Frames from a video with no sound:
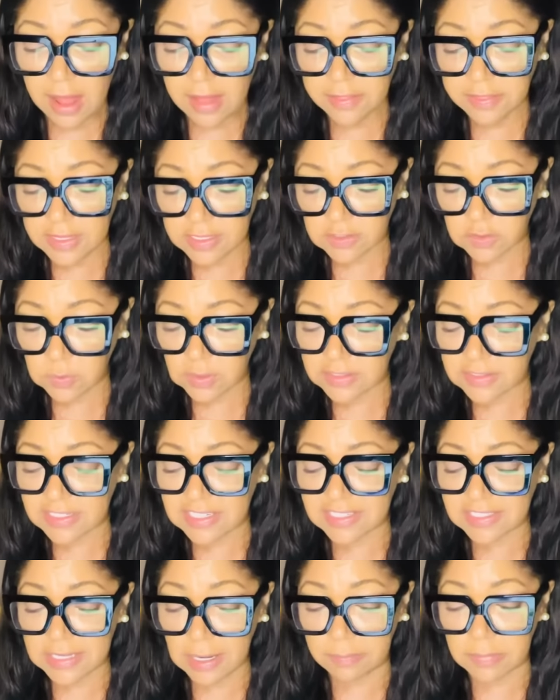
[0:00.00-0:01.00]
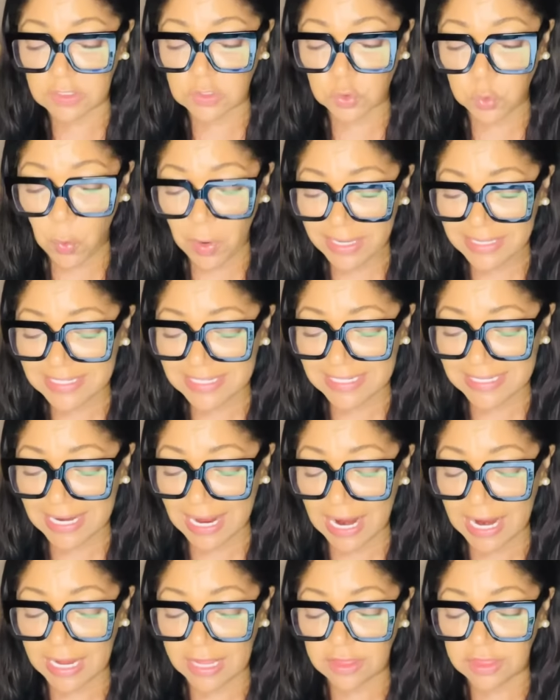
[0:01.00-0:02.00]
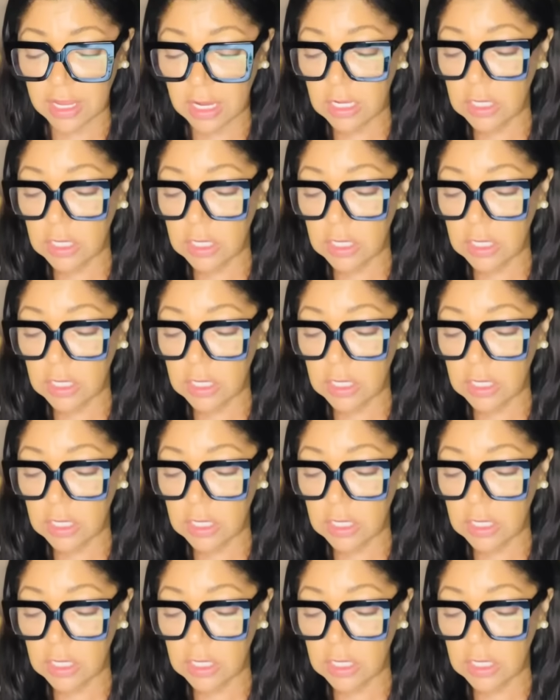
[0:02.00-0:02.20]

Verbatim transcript: This was December 29th,